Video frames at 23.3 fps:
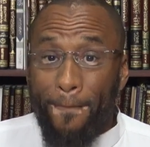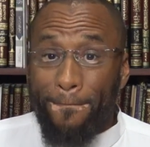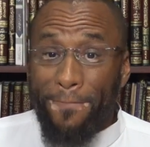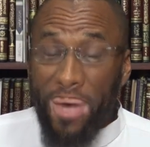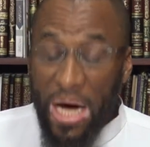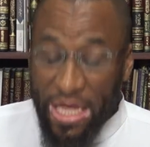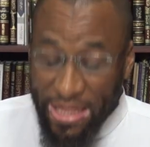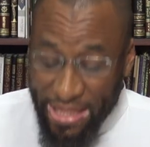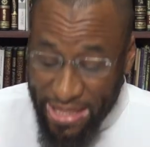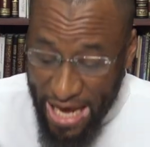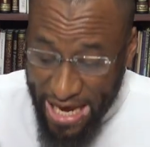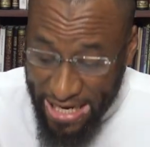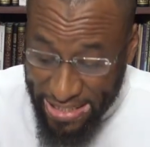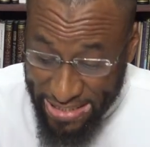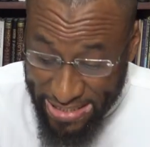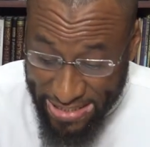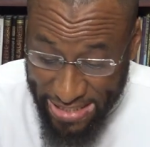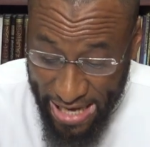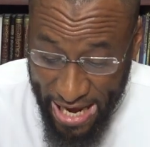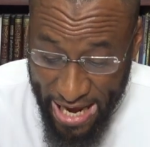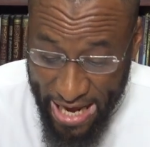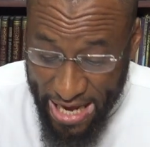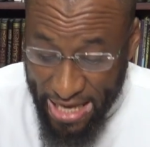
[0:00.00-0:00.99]
But they
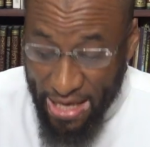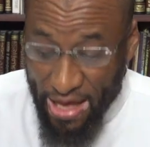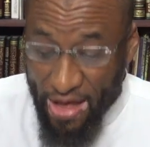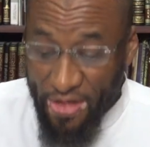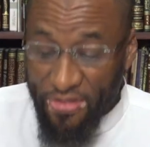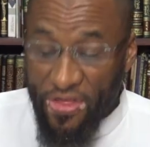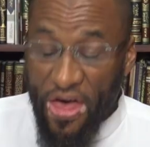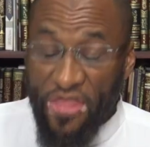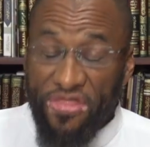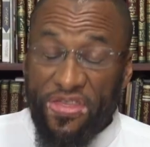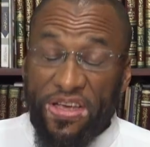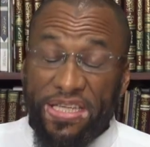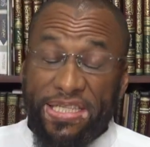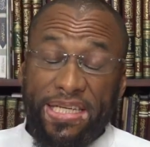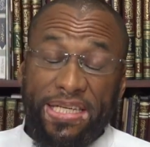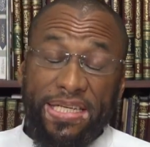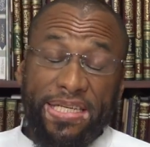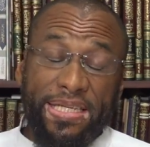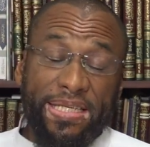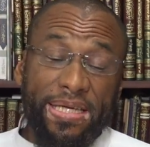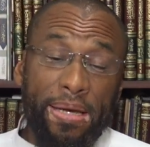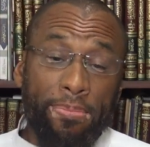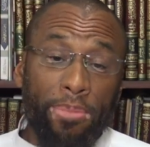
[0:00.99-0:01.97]
say that this
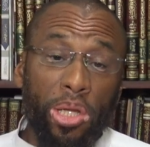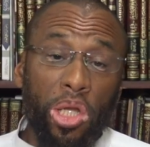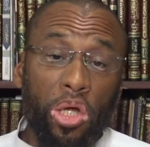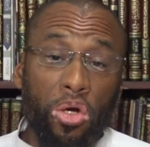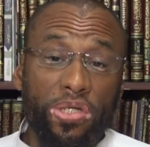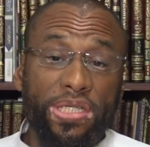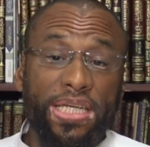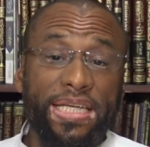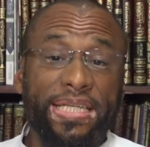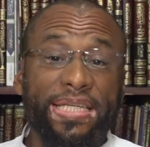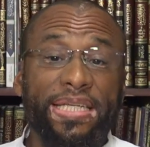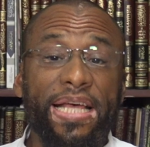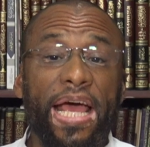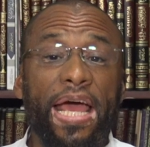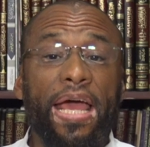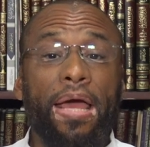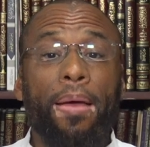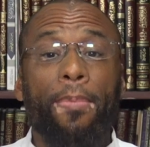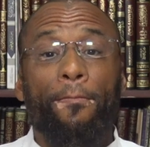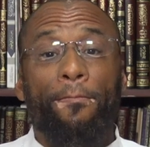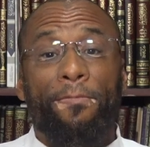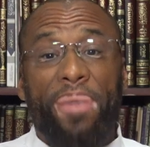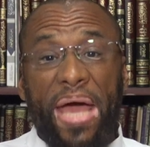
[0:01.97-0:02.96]
is similar to
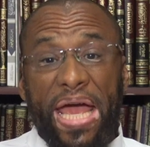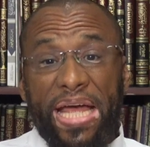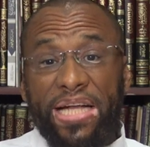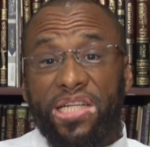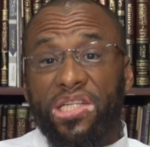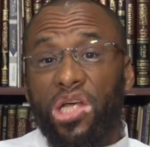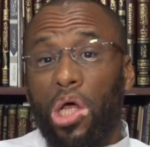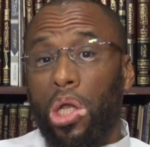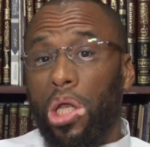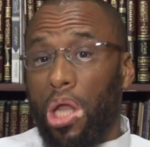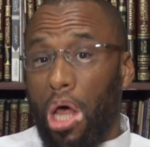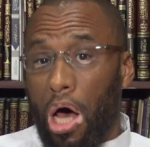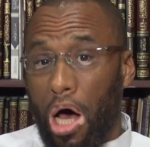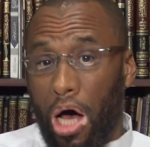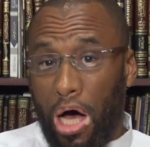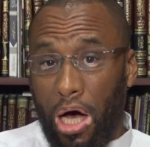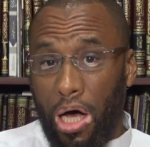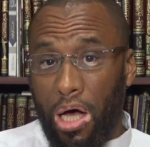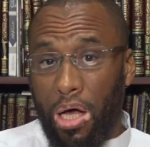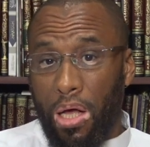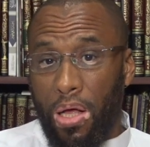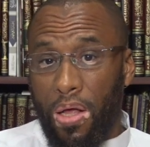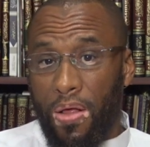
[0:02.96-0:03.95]
saying Beit
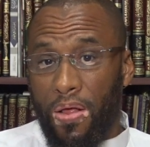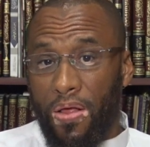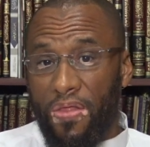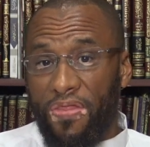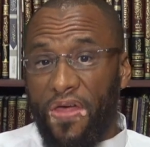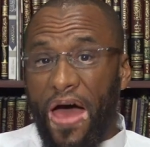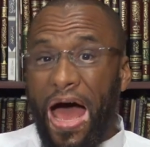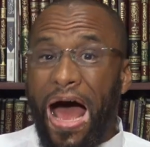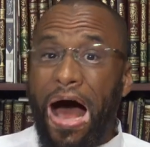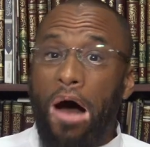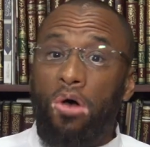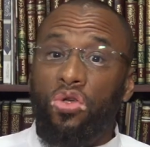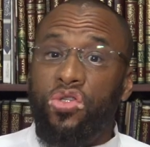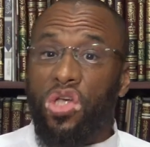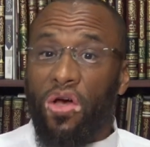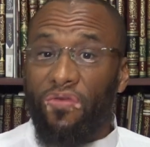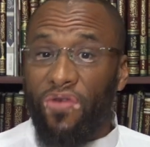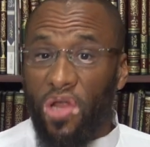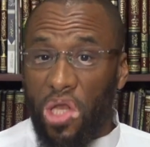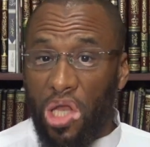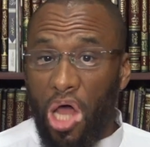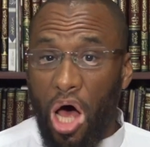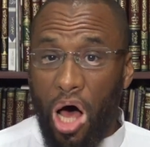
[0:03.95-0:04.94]
Allah, the house
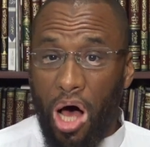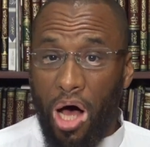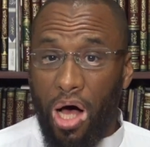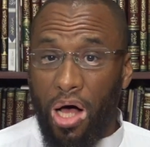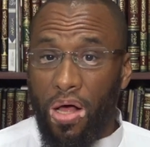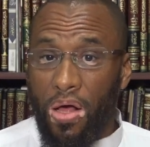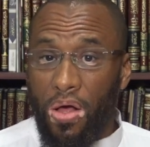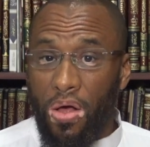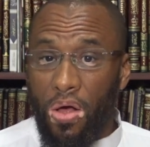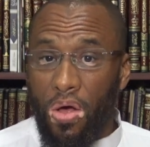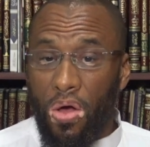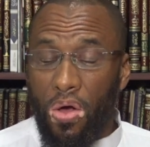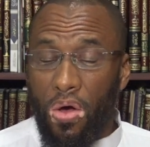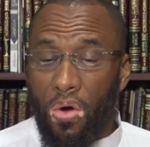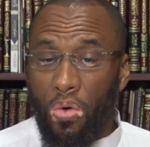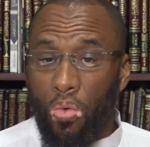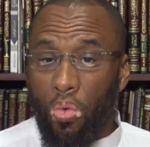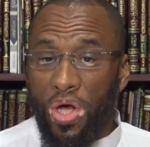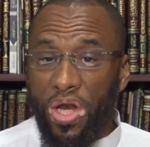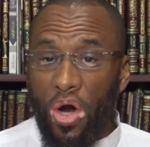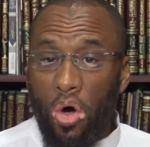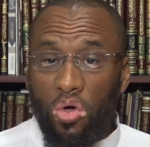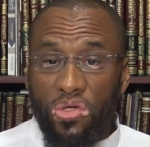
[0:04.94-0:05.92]
of Allah.
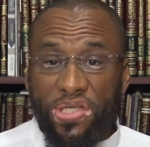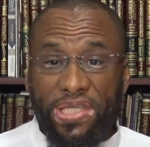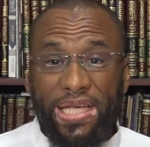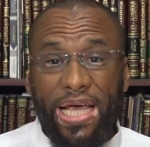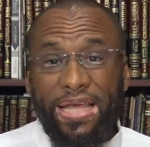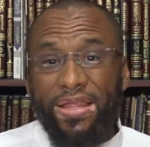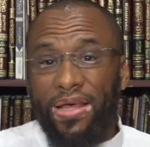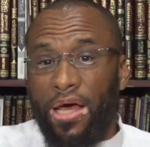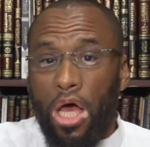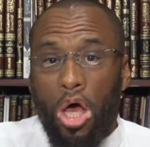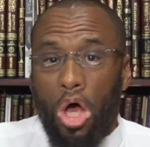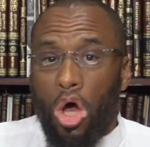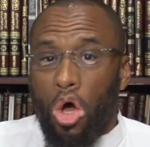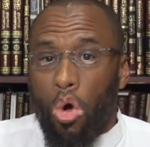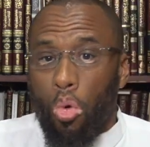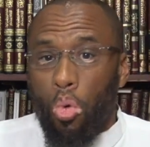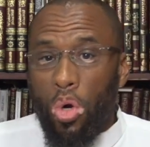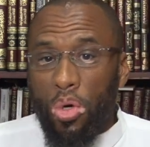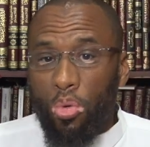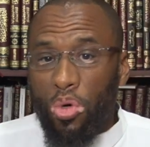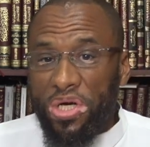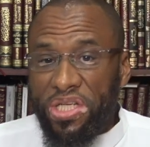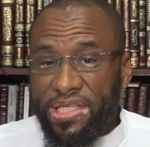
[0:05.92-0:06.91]
We don't say,
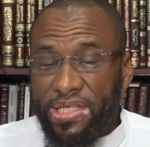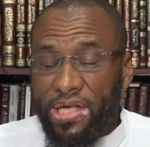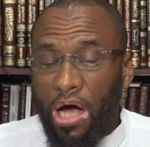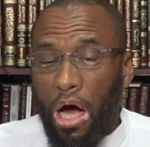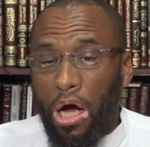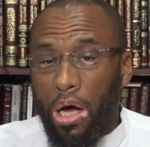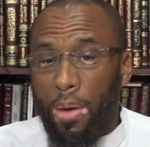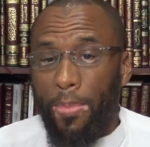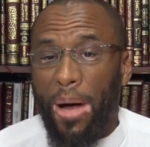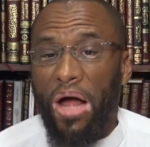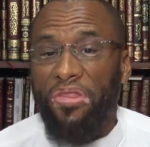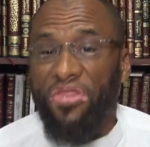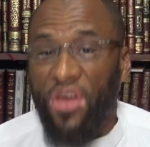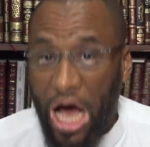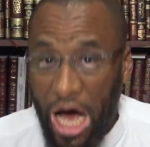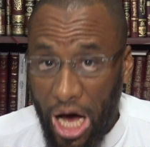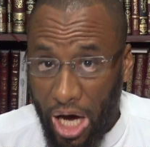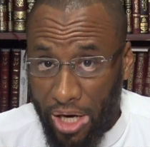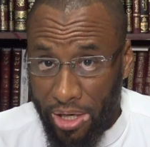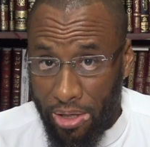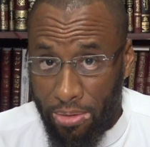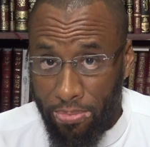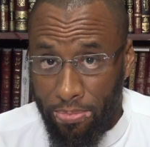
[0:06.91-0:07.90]
when we talk about the
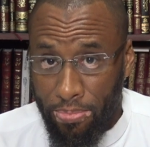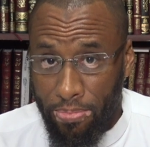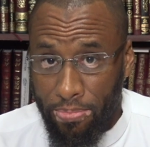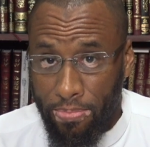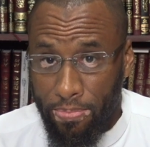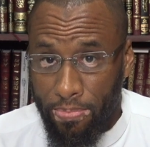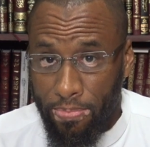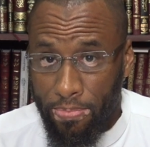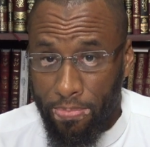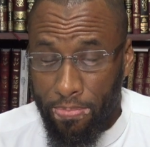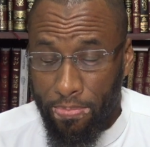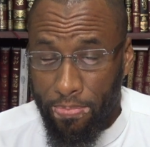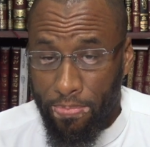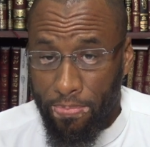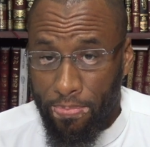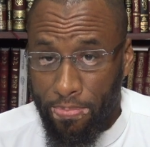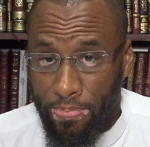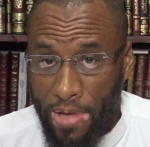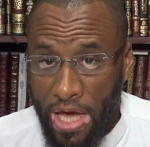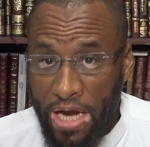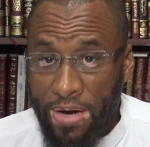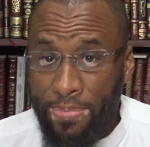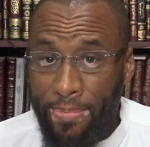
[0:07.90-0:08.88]
Haram
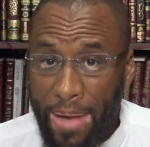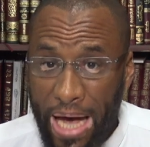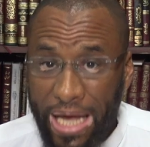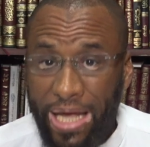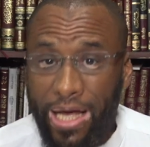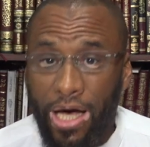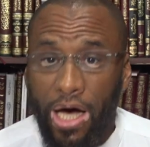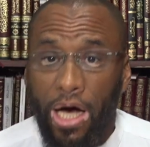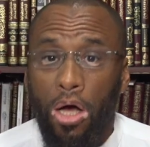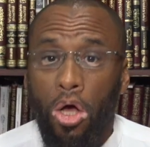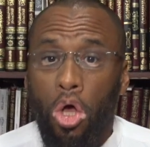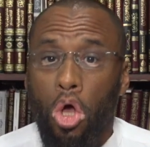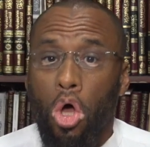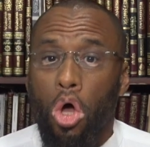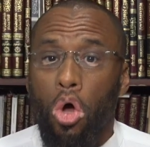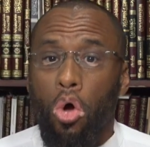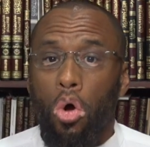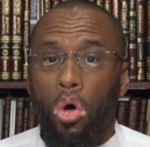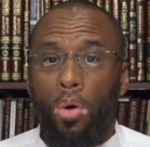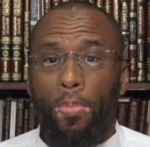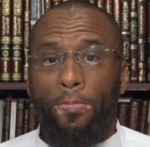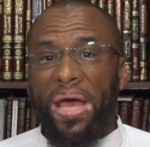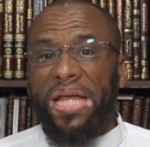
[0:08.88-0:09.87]
in Mecca,
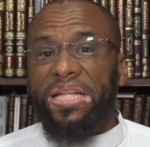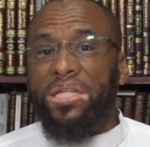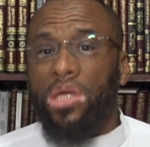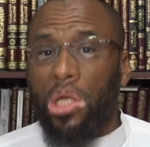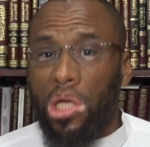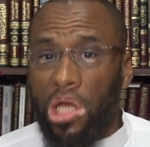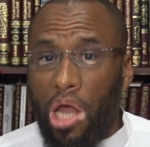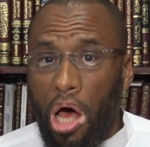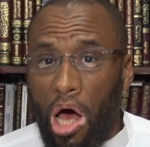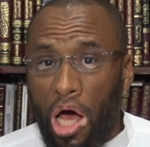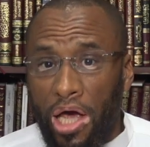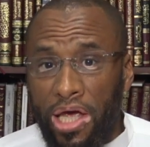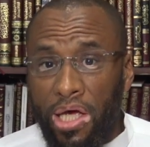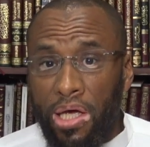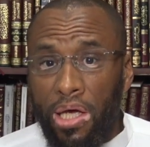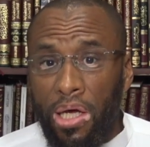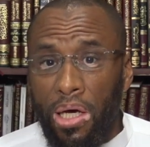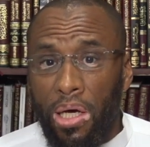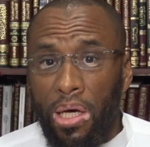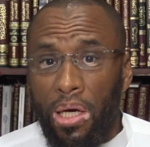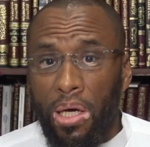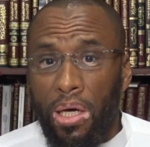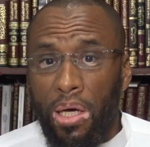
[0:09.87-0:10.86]
Beit
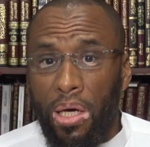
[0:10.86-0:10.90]
Allahi